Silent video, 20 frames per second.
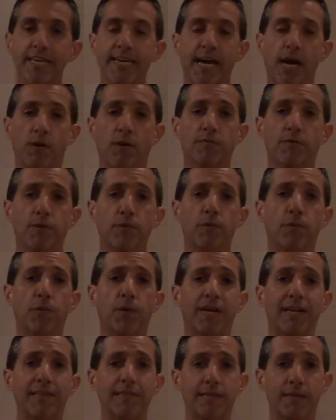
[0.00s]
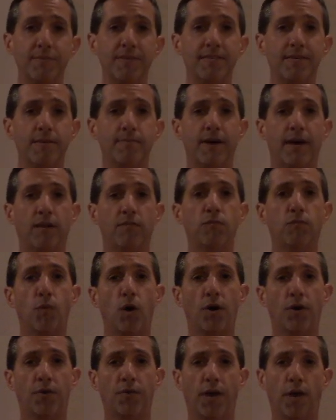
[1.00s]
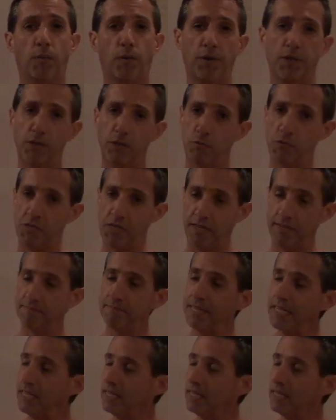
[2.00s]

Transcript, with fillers: However, we want to limit the amount of water that we're using.